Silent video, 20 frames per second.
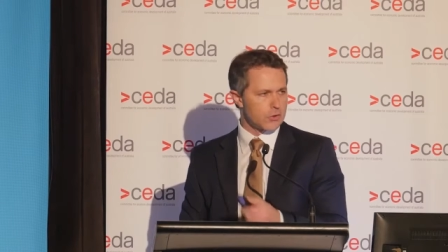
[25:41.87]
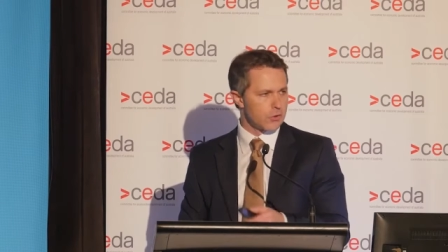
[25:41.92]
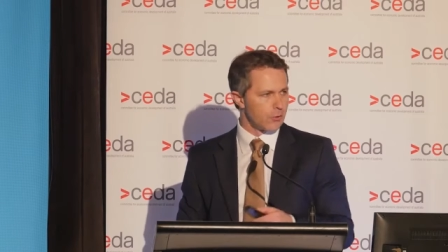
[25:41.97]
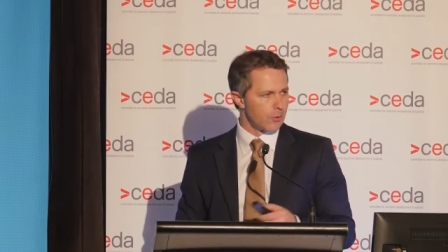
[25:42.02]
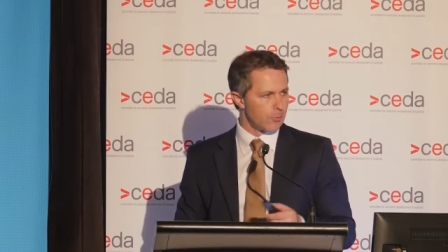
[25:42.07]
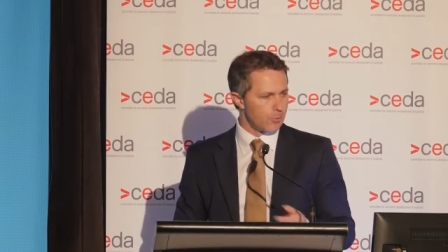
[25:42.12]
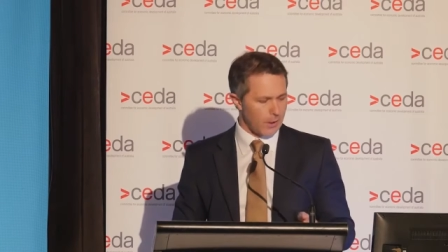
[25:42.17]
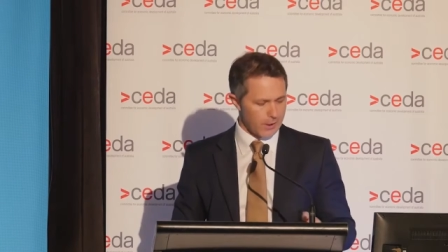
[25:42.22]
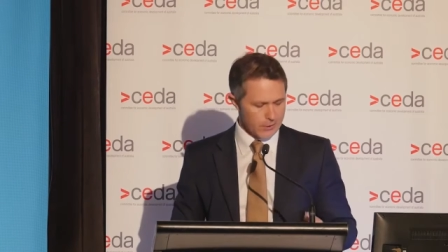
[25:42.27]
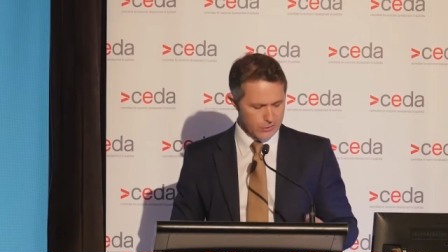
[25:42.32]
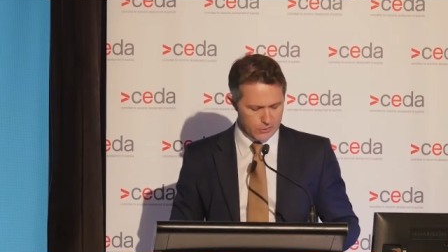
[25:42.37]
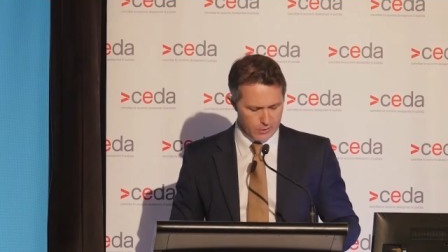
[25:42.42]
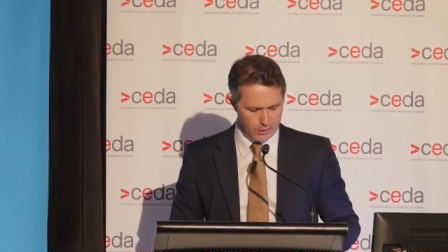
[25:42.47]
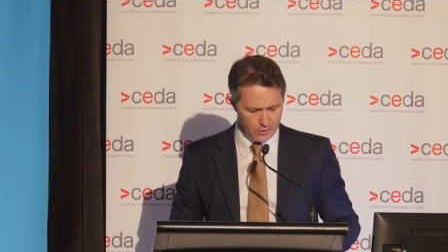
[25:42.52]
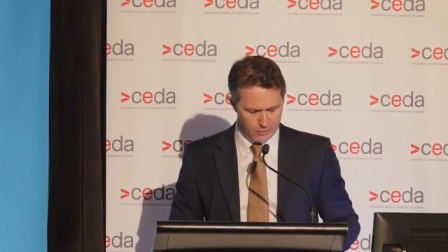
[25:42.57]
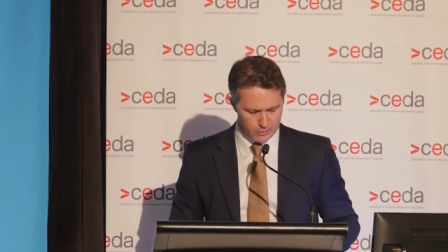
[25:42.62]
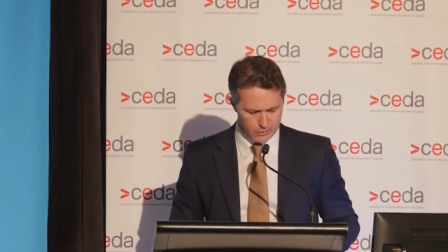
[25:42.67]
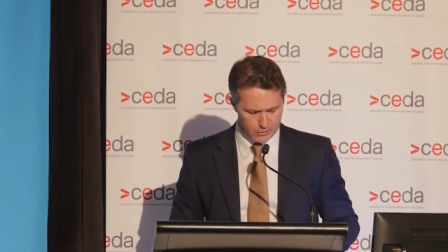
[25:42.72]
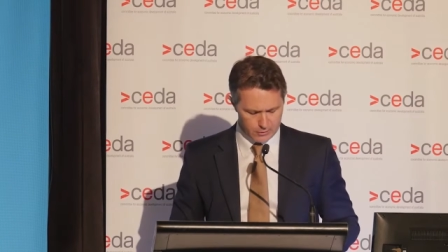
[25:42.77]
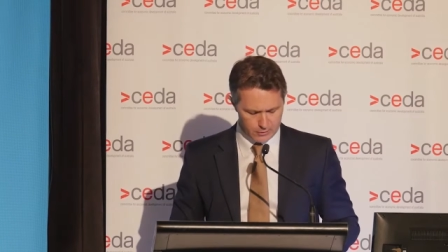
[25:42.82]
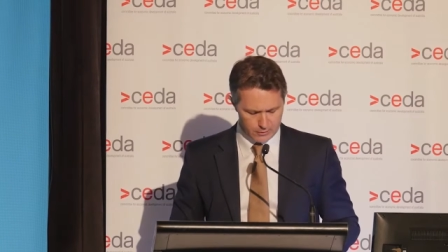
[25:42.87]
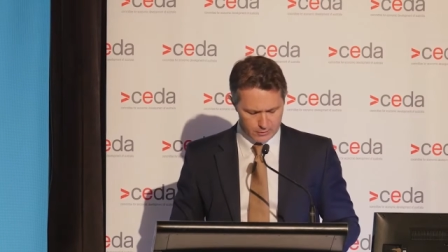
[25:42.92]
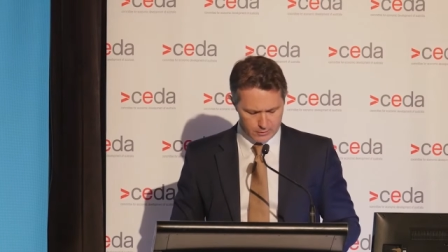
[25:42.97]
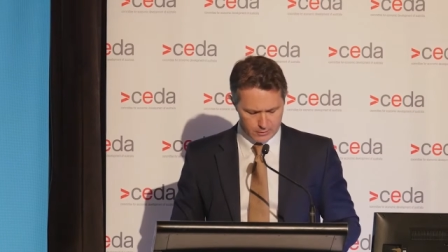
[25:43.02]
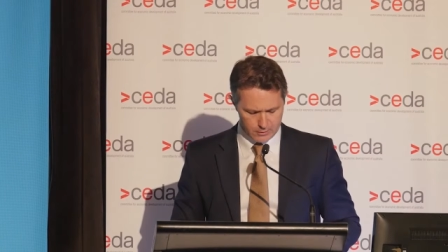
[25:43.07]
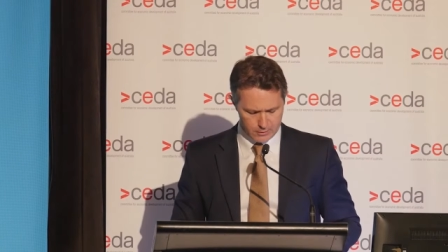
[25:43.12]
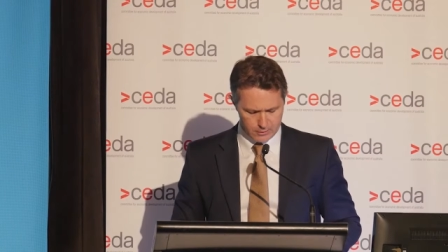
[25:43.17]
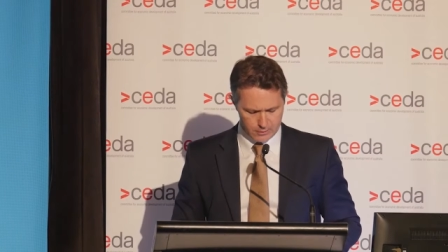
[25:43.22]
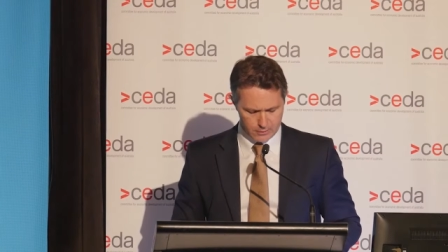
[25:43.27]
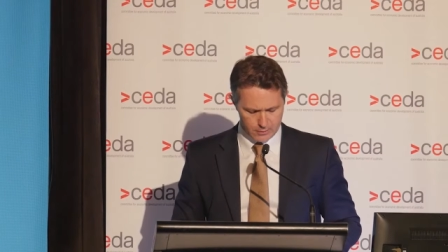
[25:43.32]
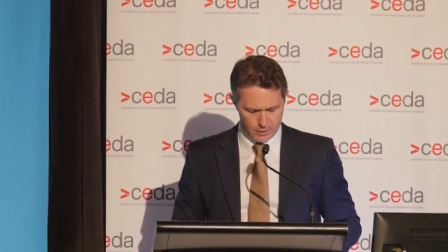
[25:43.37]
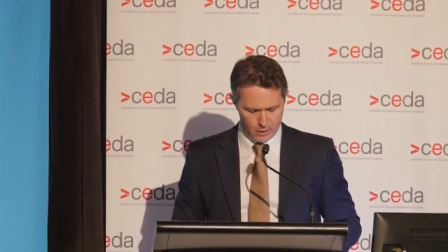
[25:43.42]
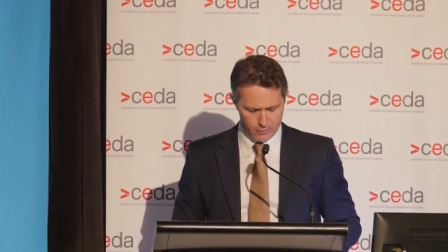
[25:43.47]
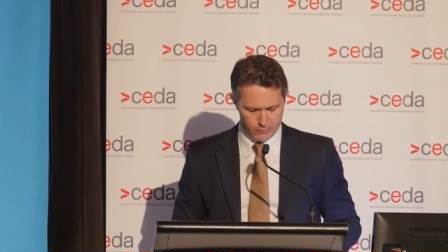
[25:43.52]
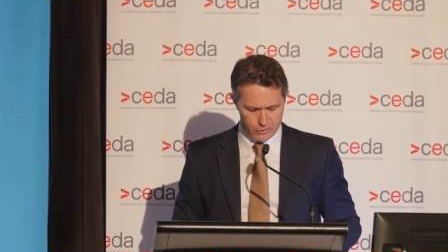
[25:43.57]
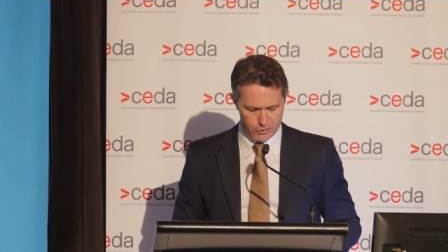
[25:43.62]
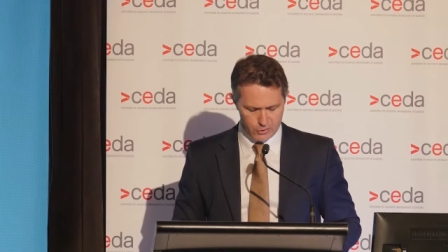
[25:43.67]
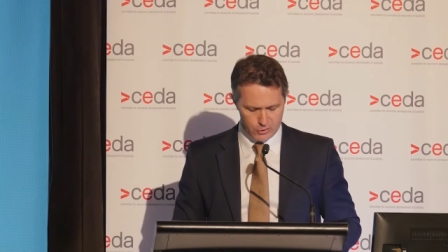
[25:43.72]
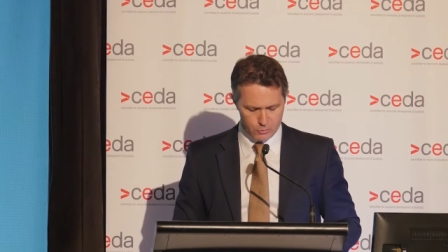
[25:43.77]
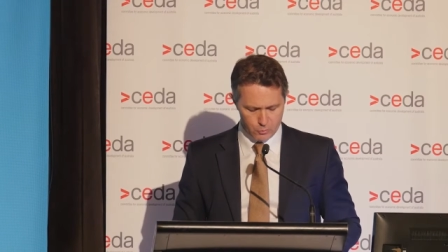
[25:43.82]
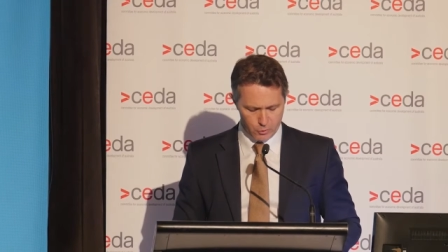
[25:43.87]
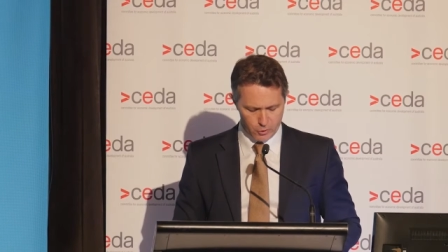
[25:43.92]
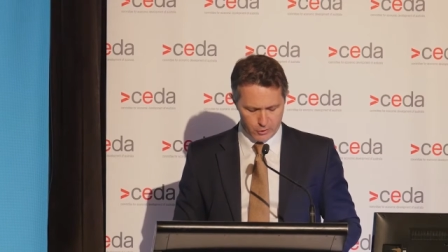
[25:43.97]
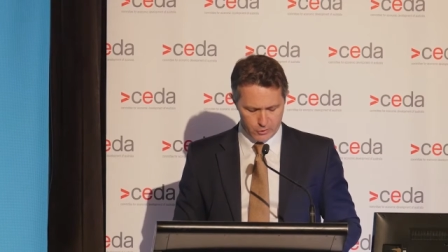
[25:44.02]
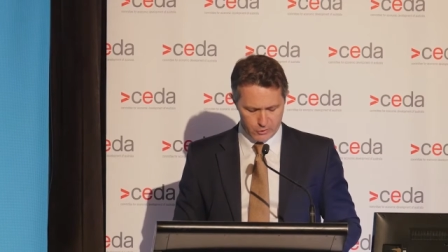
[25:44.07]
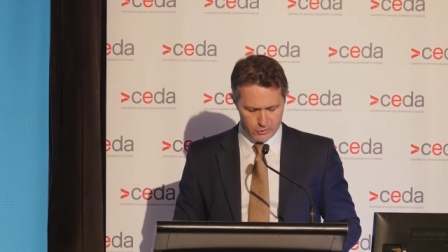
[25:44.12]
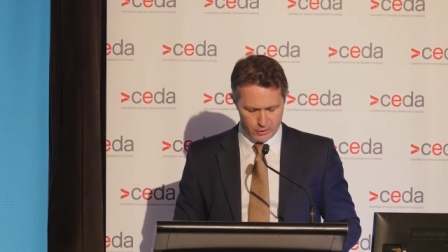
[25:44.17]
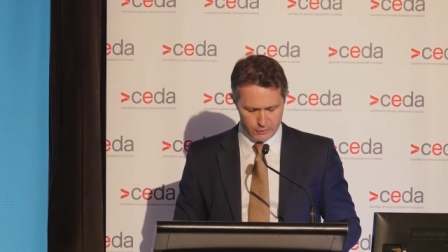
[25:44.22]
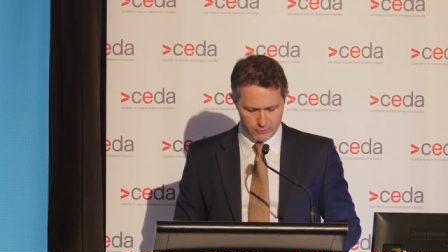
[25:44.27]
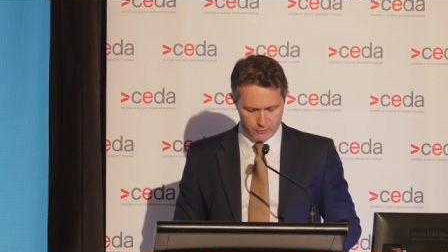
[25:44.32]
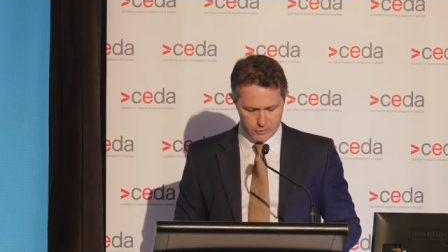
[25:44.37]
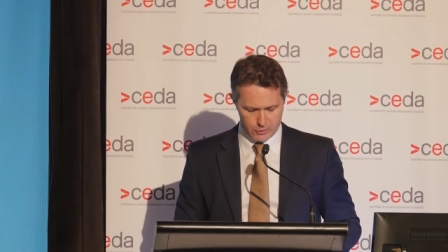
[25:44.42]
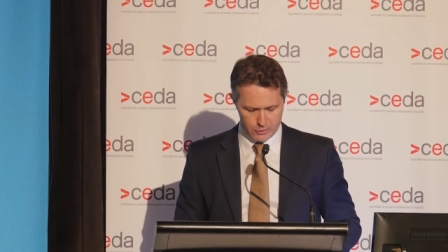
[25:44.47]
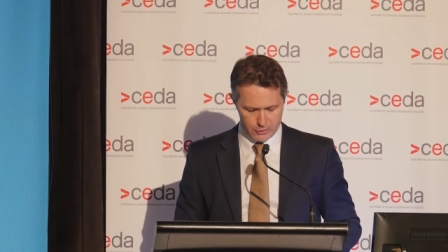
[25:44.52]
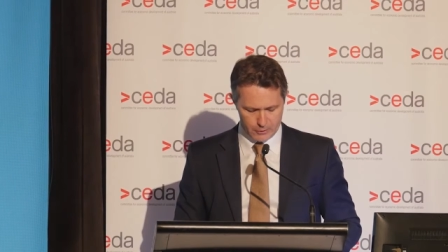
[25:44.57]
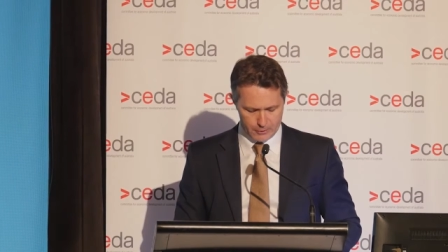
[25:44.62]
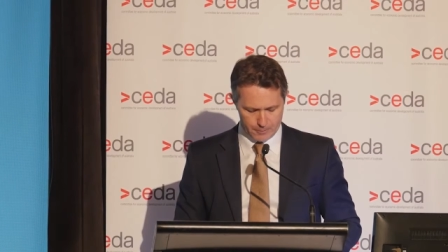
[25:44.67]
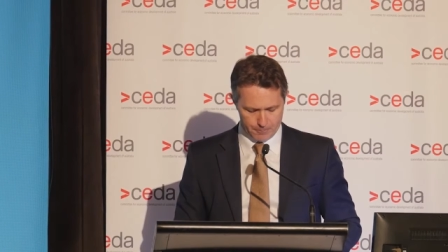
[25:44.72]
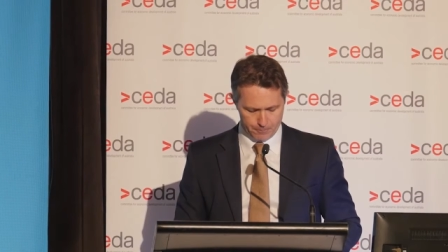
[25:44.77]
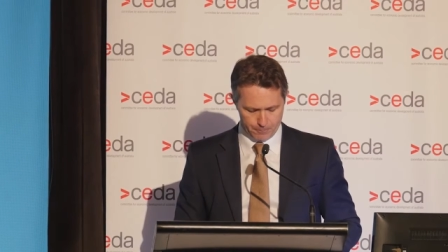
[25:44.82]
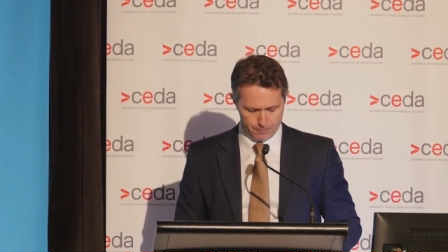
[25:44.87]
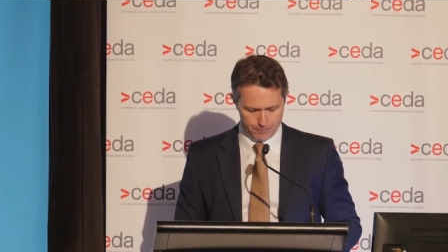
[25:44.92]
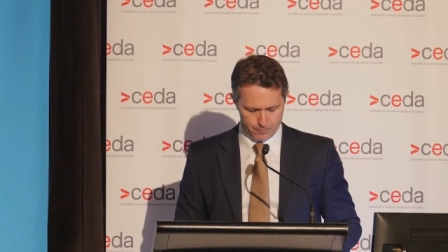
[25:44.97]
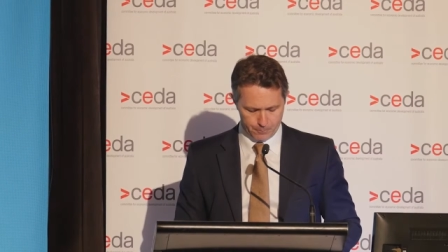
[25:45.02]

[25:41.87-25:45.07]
to replace those overseas workers over time.